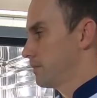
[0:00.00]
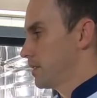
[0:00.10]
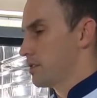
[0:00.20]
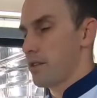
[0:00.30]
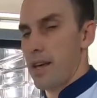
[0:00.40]

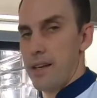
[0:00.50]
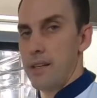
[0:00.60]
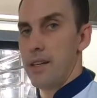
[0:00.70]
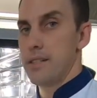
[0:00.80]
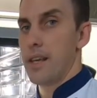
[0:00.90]
So that
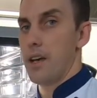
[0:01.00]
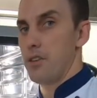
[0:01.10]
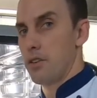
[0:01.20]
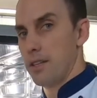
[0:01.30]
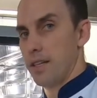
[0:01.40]
is how
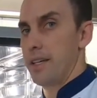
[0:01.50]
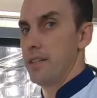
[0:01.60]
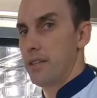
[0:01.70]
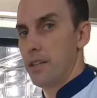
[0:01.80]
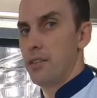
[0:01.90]
you
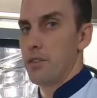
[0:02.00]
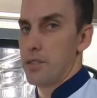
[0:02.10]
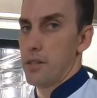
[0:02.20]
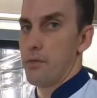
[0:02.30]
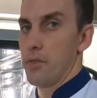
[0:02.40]
clean your
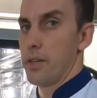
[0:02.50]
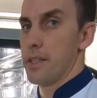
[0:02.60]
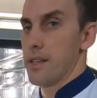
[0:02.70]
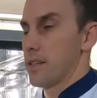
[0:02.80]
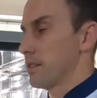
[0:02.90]

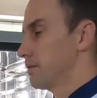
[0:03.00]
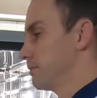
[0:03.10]
Self-Cooking Centre.